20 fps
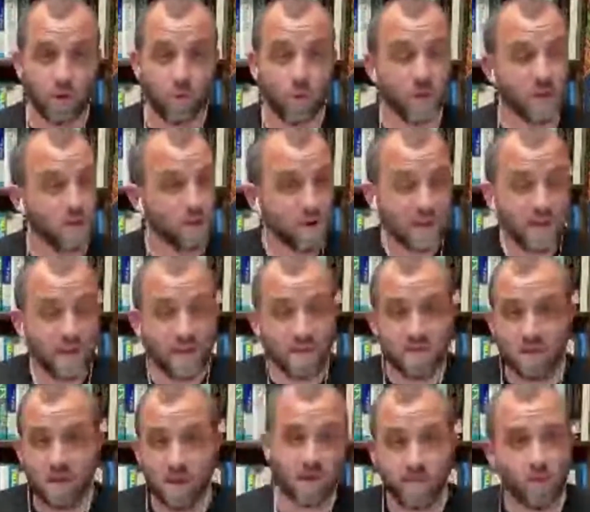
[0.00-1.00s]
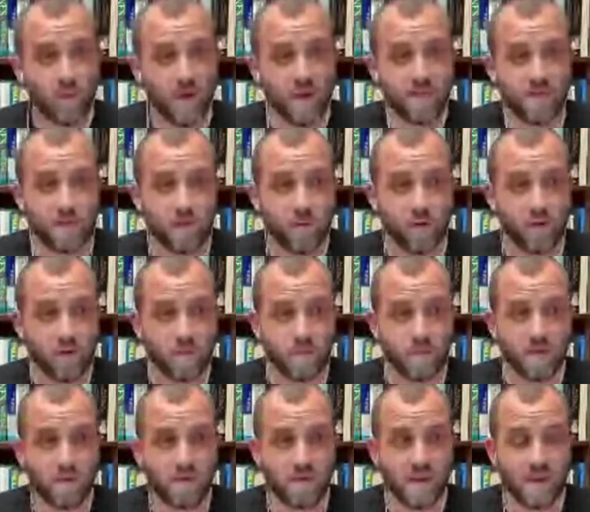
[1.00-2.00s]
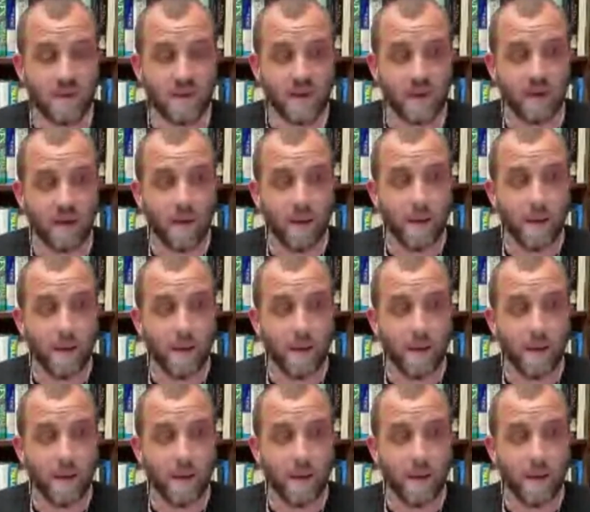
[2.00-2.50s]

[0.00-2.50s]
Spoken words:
Will your kids come away from Christmas thinking,